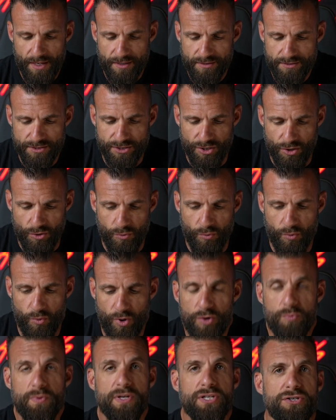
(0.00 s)
So what
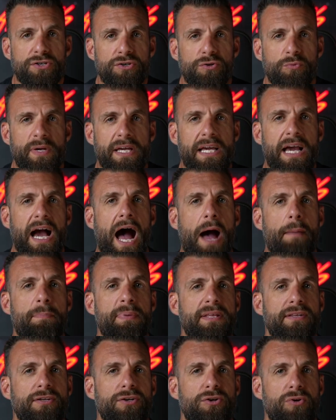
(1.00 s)
do we do? We
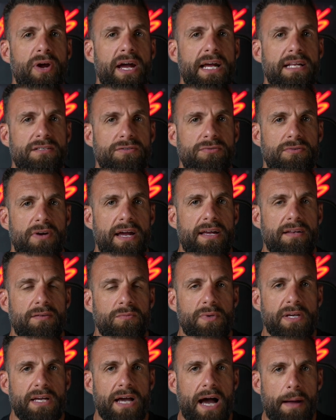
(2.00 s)
copy the greats, right?
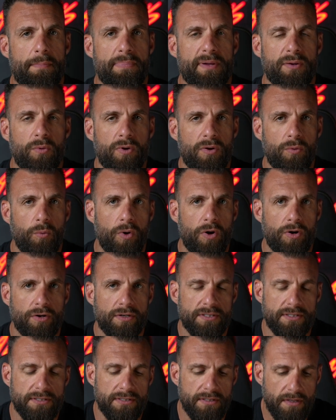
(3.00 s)
We copy what
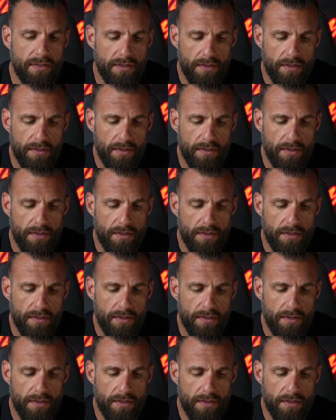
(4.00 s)
works.